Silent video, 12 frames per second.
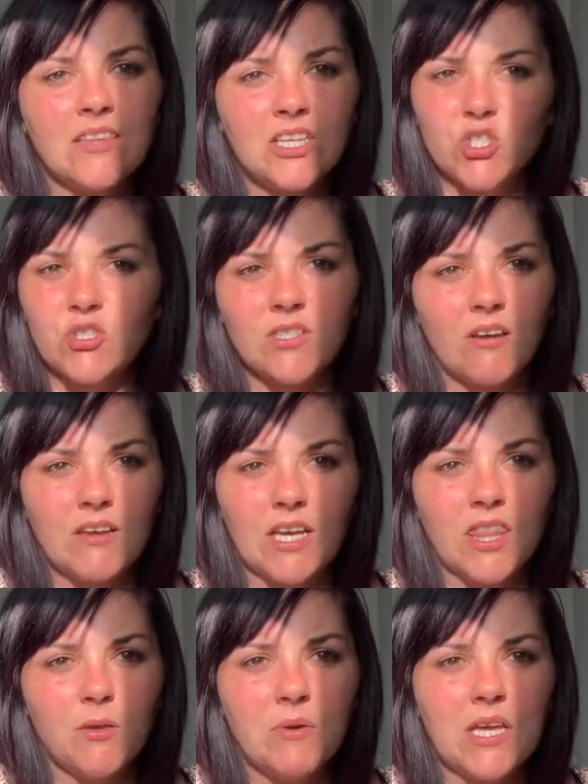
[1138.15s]
They're just going
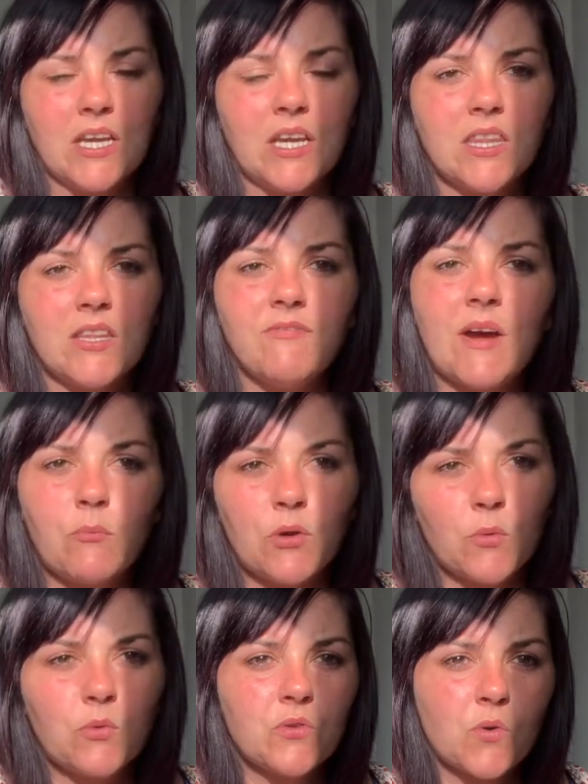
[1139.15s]
in the bin. The
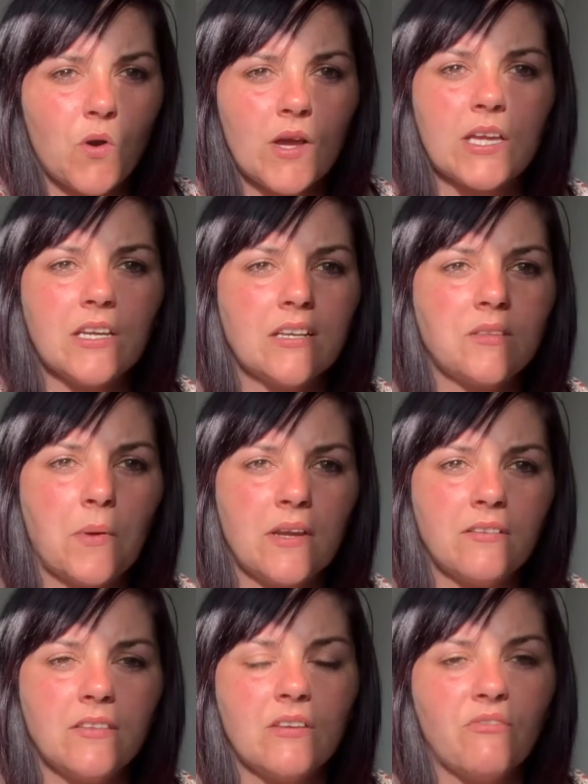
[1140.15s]
fabric quite
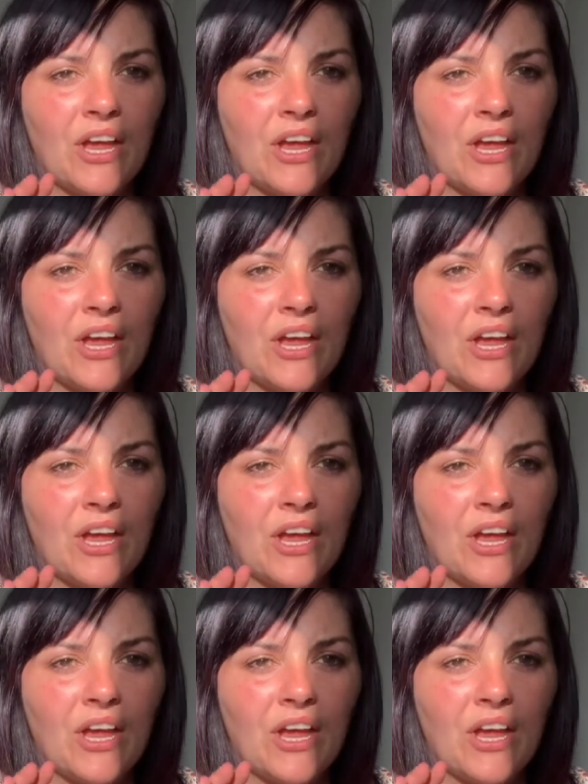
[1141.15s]
inexpensive,